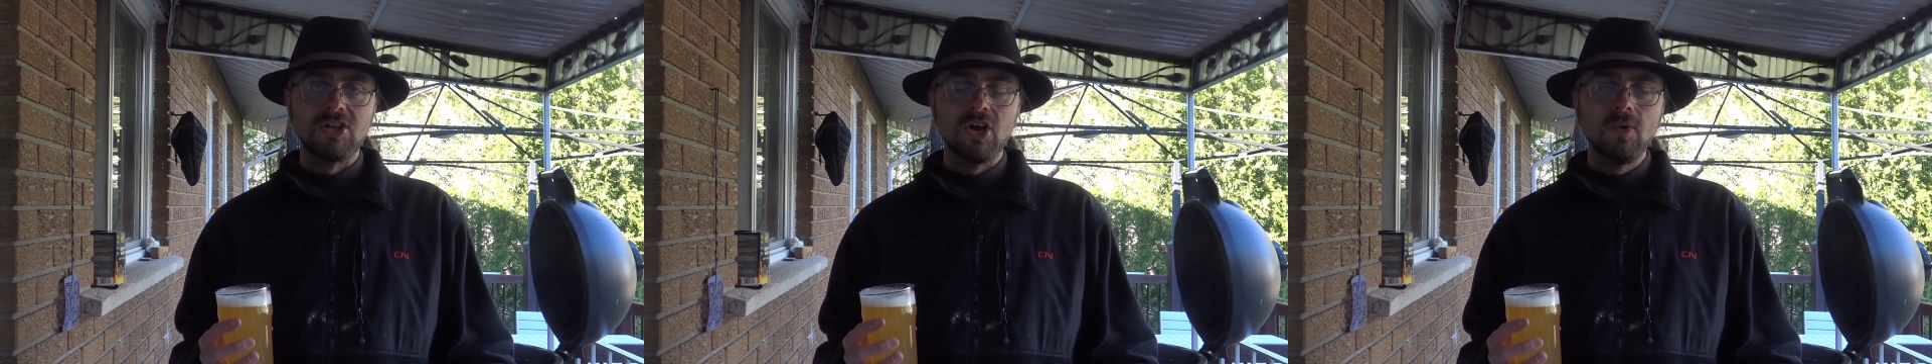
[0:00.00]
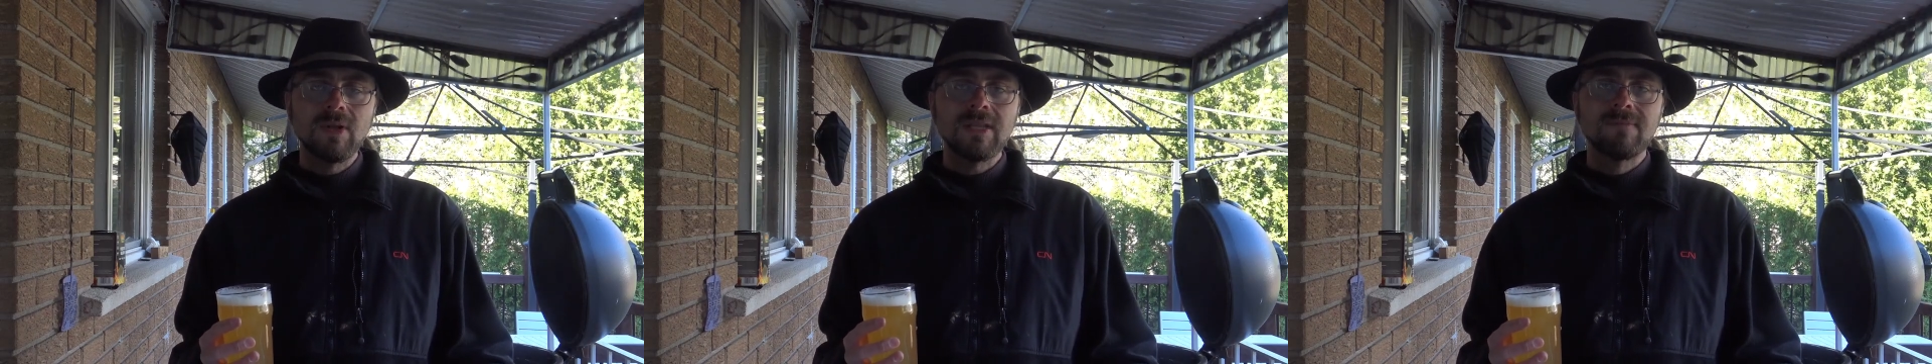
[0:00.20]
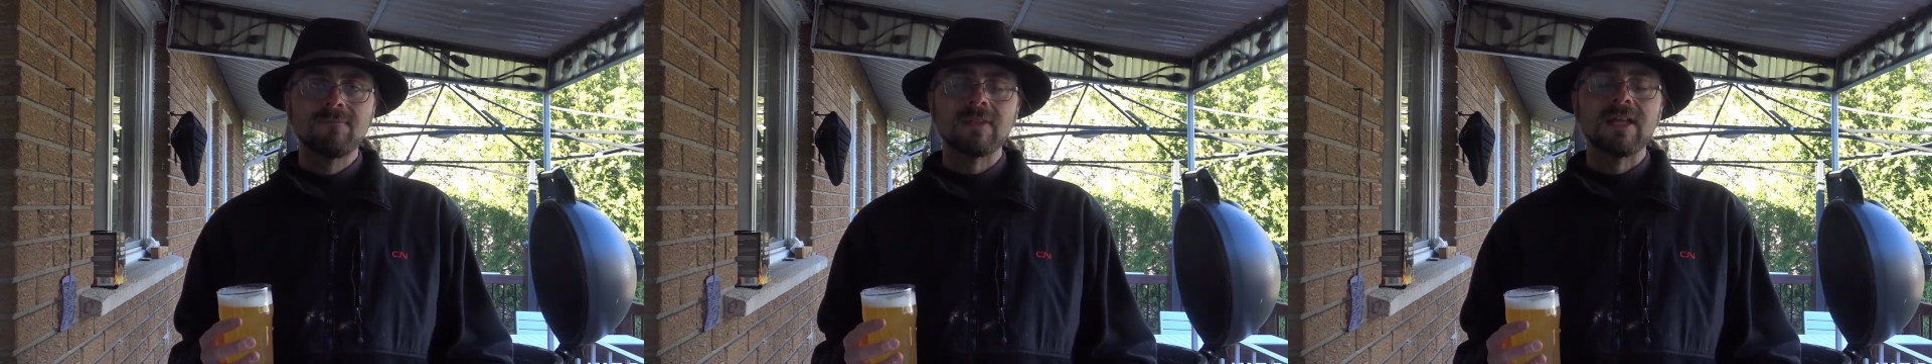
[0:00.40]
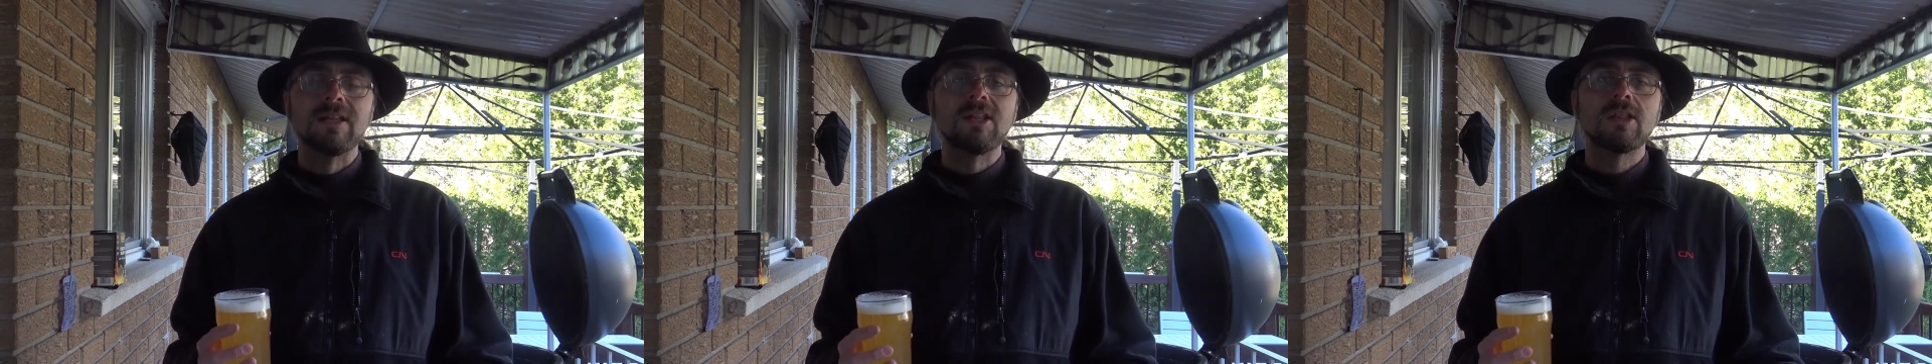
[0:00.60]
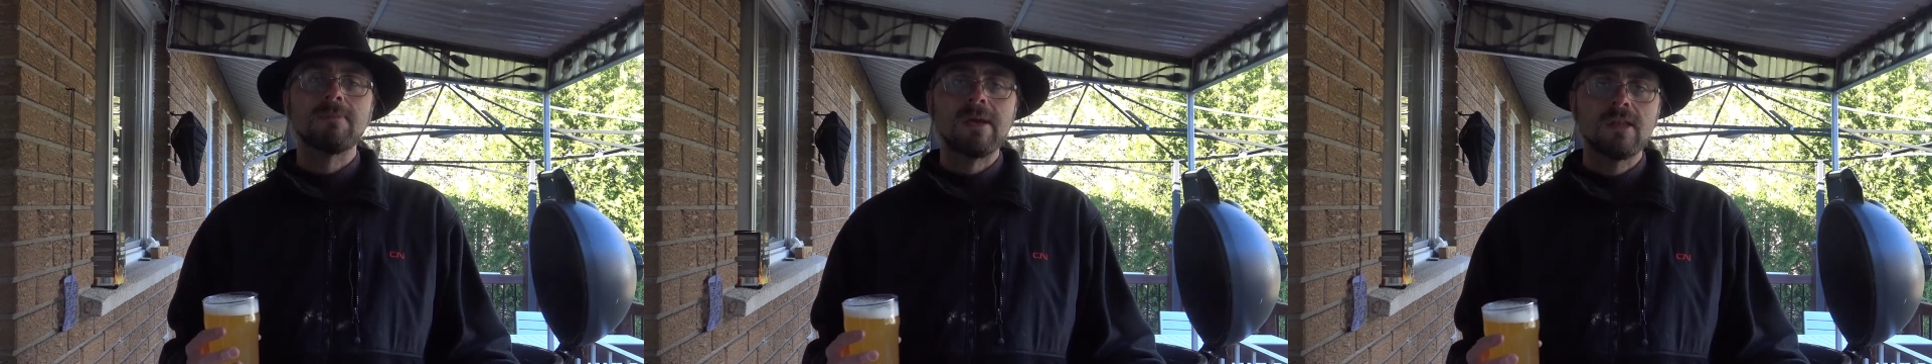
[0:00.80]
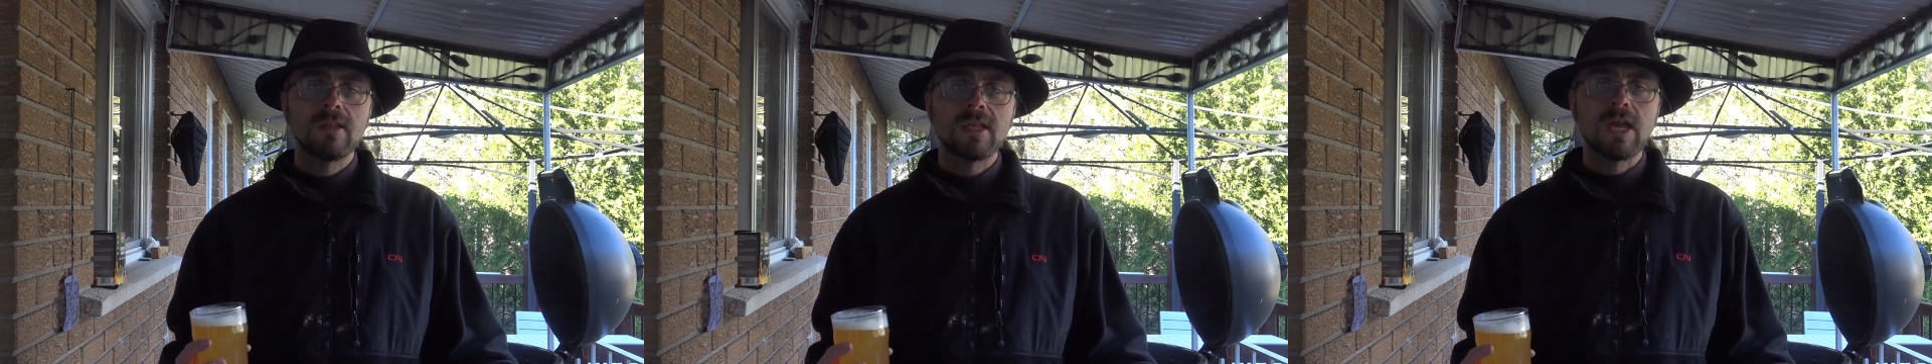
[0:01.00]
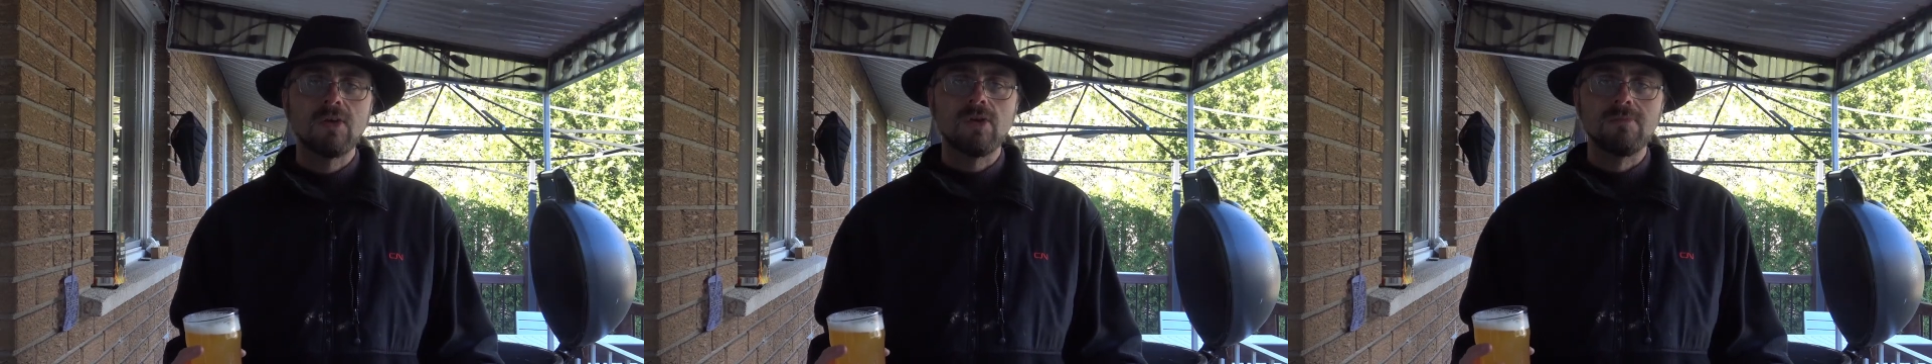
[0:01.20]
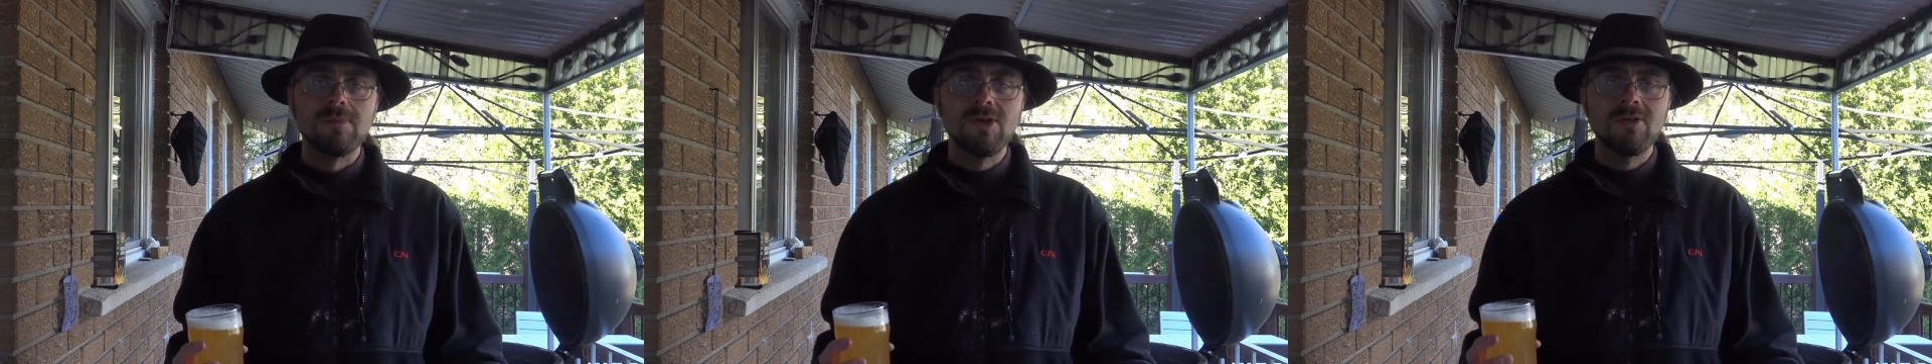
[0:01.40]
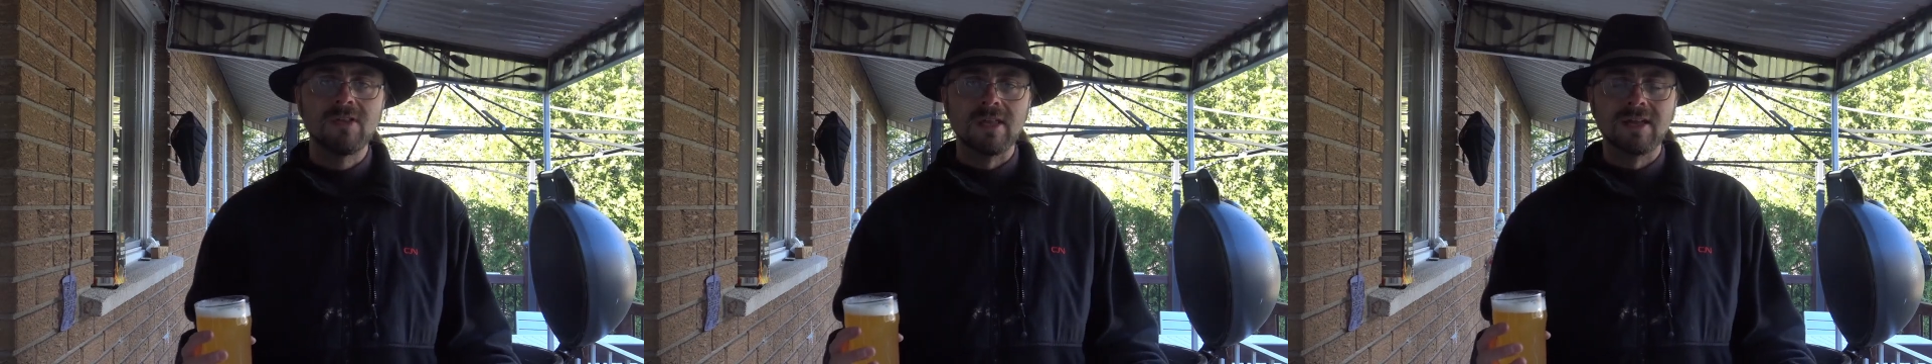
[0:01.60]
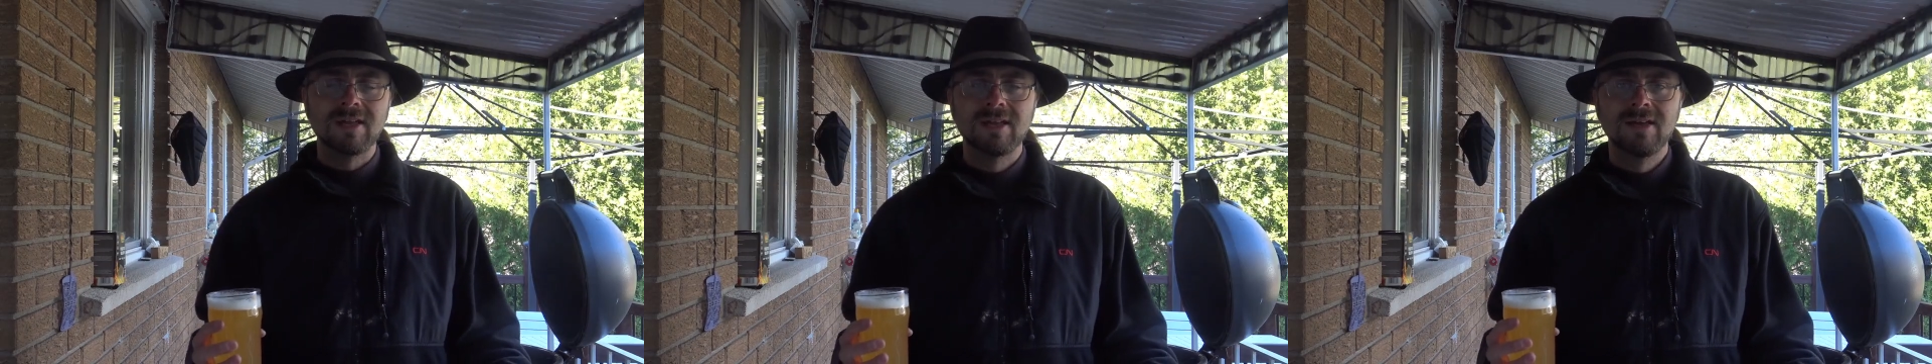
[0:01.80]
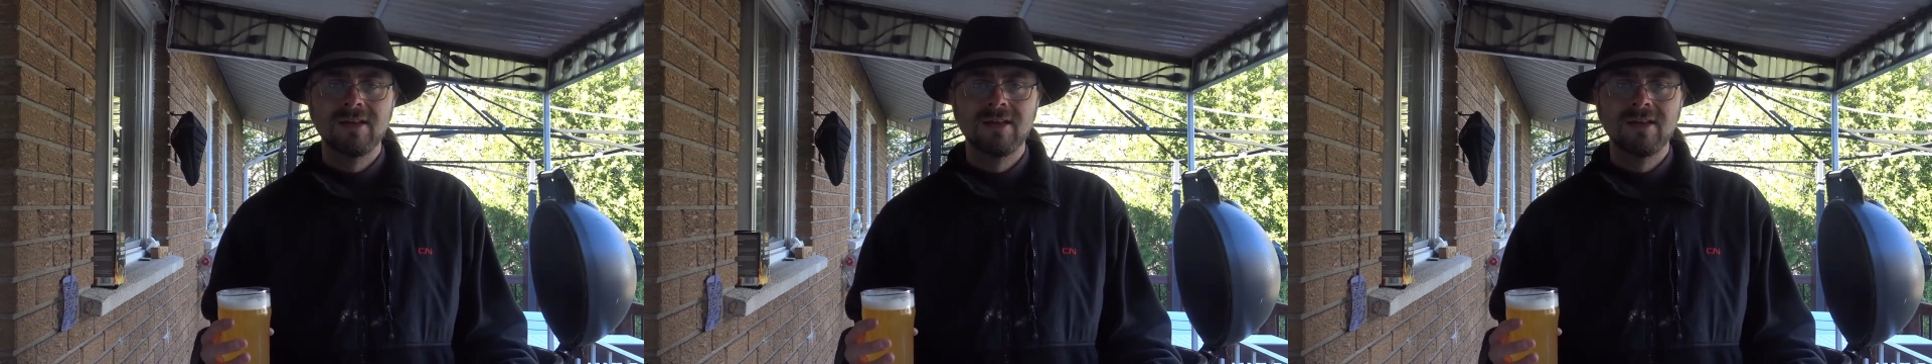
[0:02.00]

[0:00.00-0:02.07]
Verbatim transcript: you know what, let's make scary music.